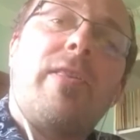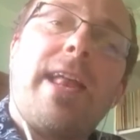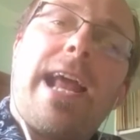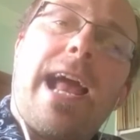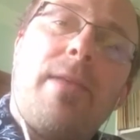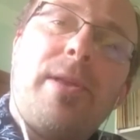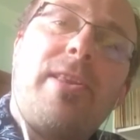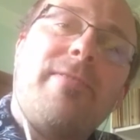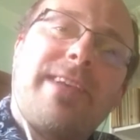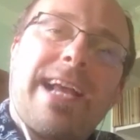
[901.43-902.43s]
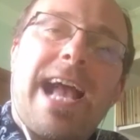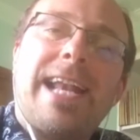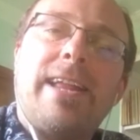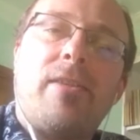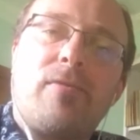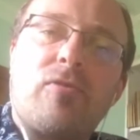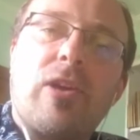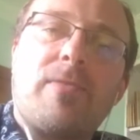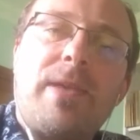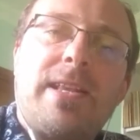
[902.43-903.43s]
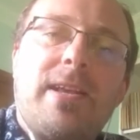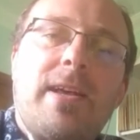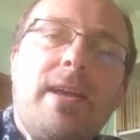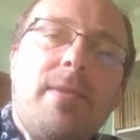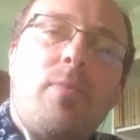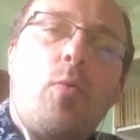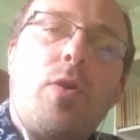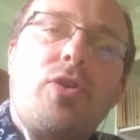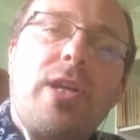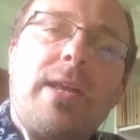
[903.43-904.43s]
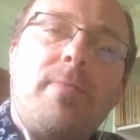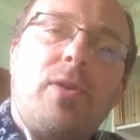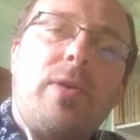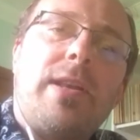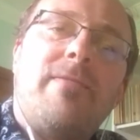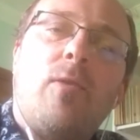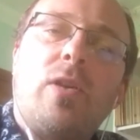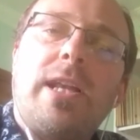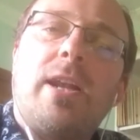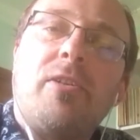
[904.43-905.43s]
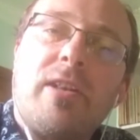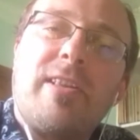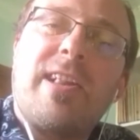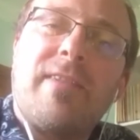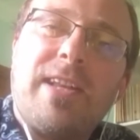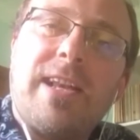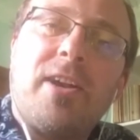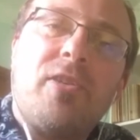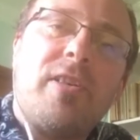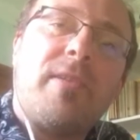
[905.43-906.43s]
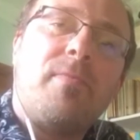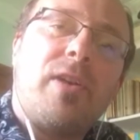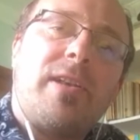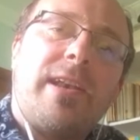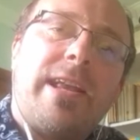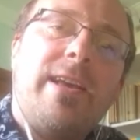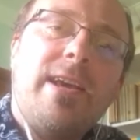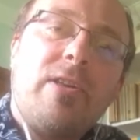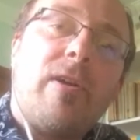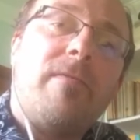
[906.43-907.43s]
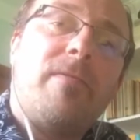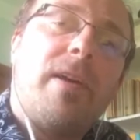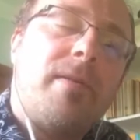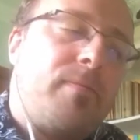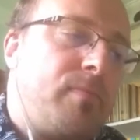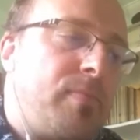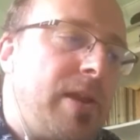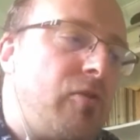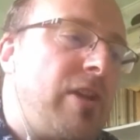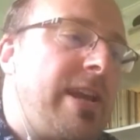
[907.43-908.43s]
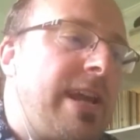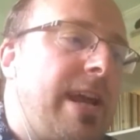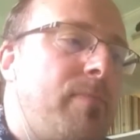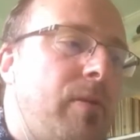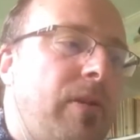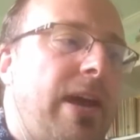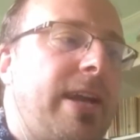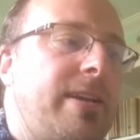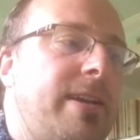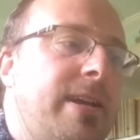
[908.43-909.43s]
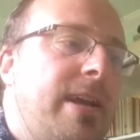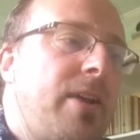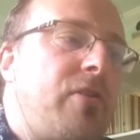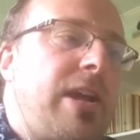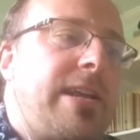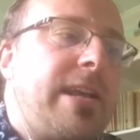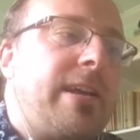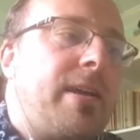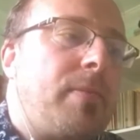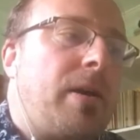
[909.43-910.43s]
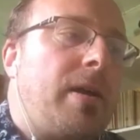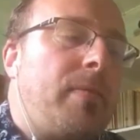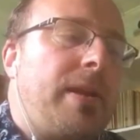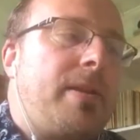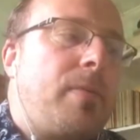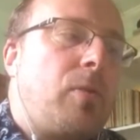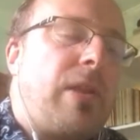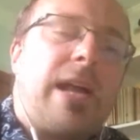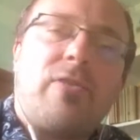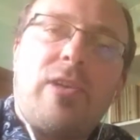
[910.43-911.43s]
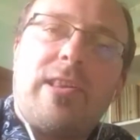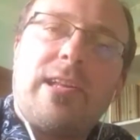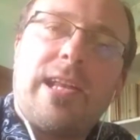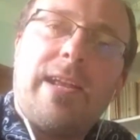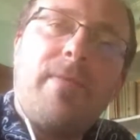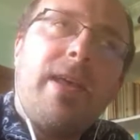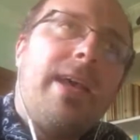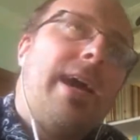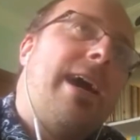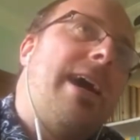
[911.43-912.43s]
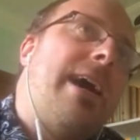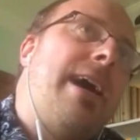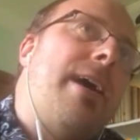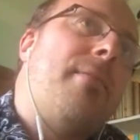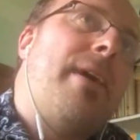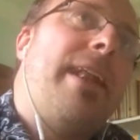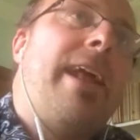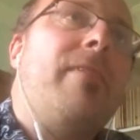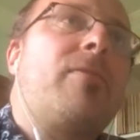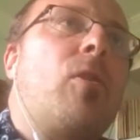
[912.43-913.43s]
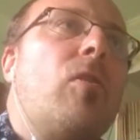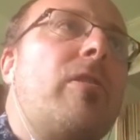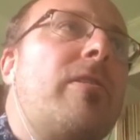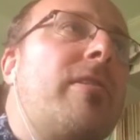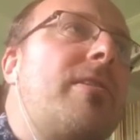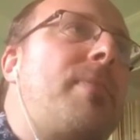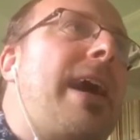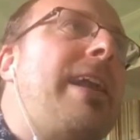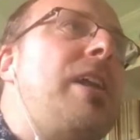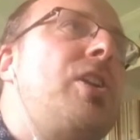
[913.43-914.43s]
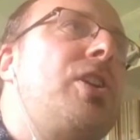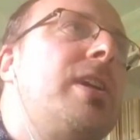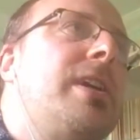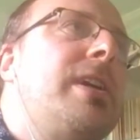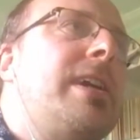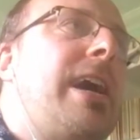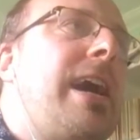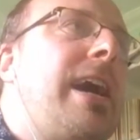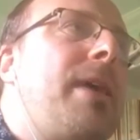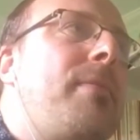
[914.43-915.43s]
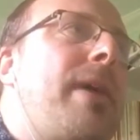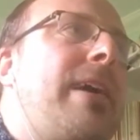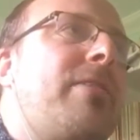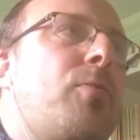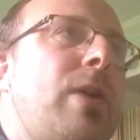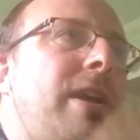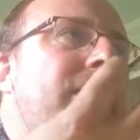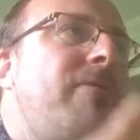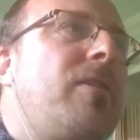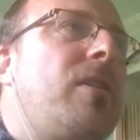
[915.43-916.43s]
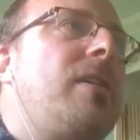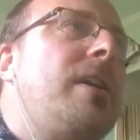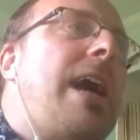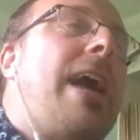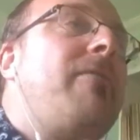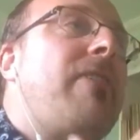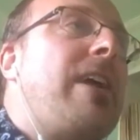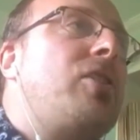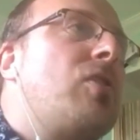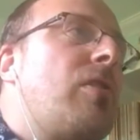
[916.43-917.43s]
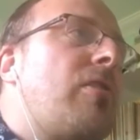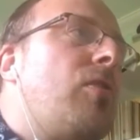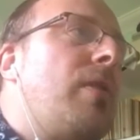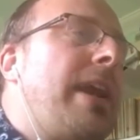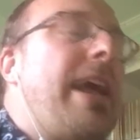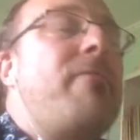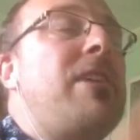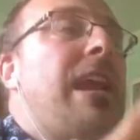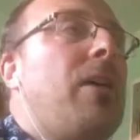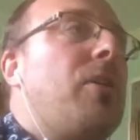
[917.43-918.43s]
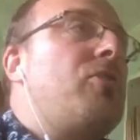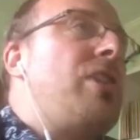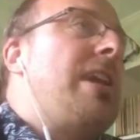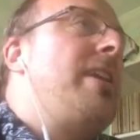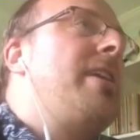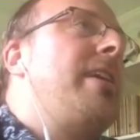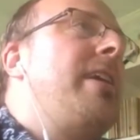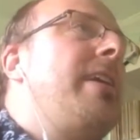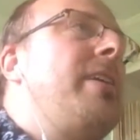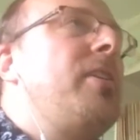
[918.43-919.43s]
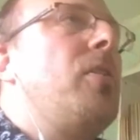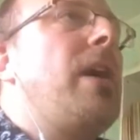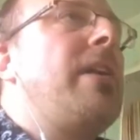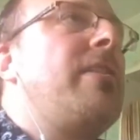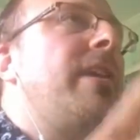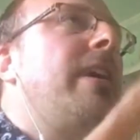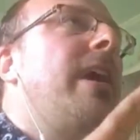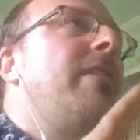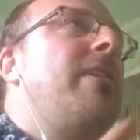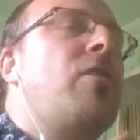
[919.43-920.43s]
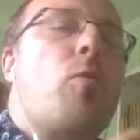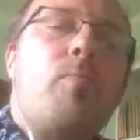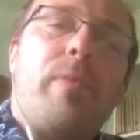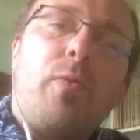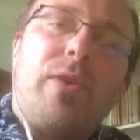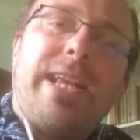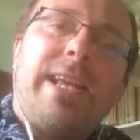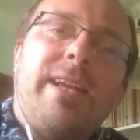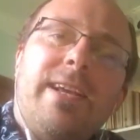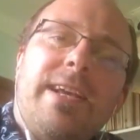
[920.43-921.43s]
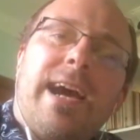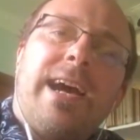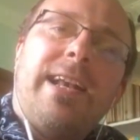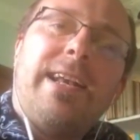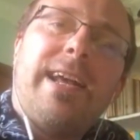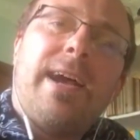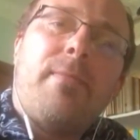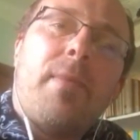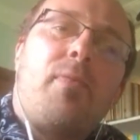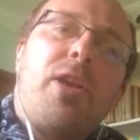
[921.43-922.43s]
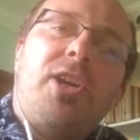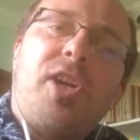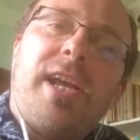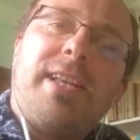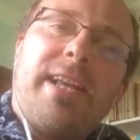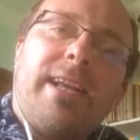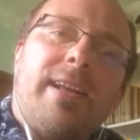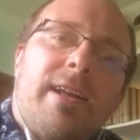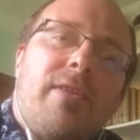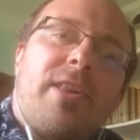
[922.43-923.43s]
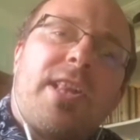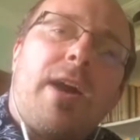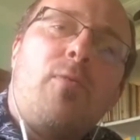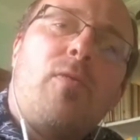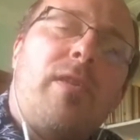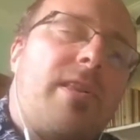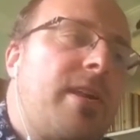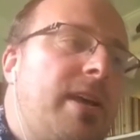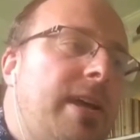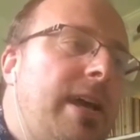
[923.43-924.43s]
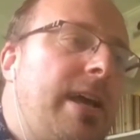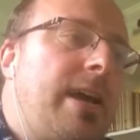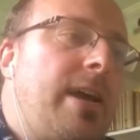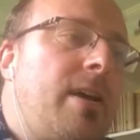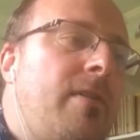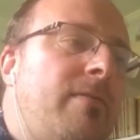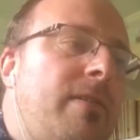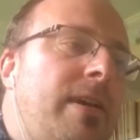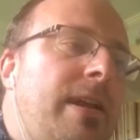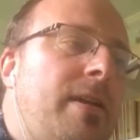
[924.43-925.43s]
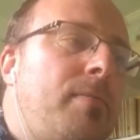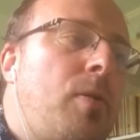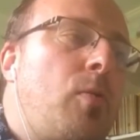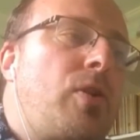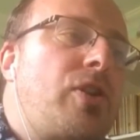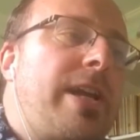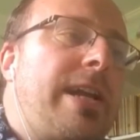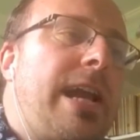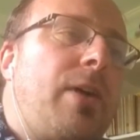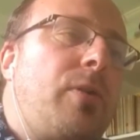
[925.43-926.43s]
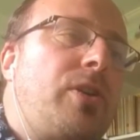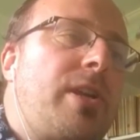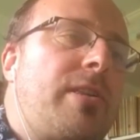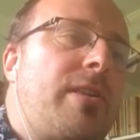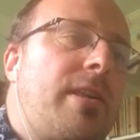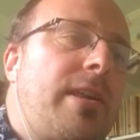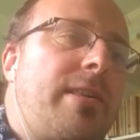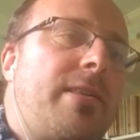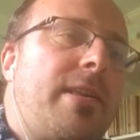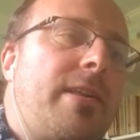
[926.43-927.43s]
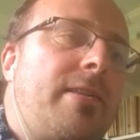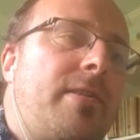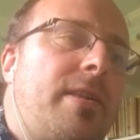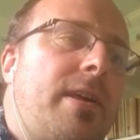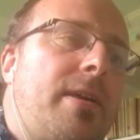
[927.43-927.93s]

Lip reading: there are elements of King Hammad, of strict metre poetry between the 1400s and 1700s in Brittany. So I've been reading up on that and writing a bit about that recently. And then, of course, Spanish has a wonderful, and French also, and every language really, has its own beauty, and appreciating the sounds of poetry in languages is